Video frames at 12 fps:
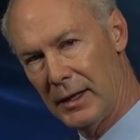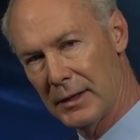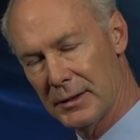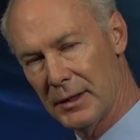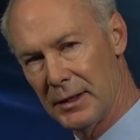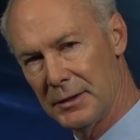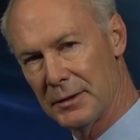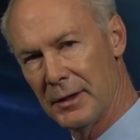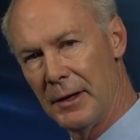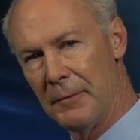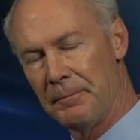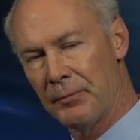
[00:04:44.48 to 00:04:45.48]
excess
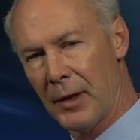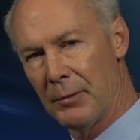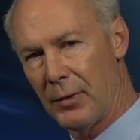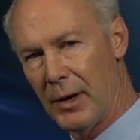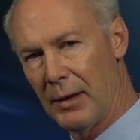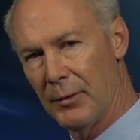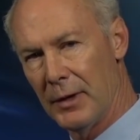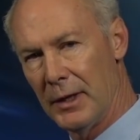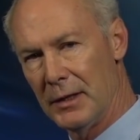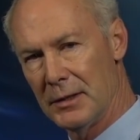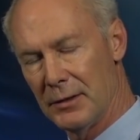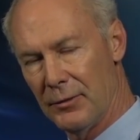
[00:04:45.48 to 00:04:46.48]
primer
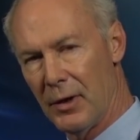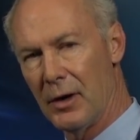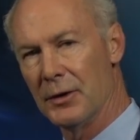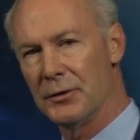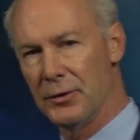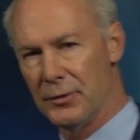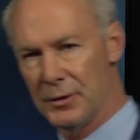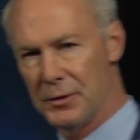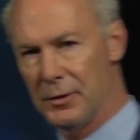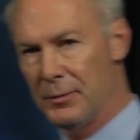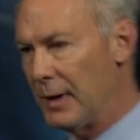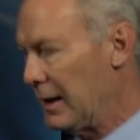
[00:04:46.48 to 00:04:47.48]
adhesive onto the
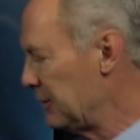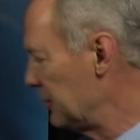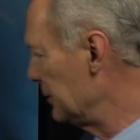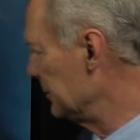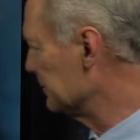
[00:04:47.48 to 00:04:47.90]
2 by 2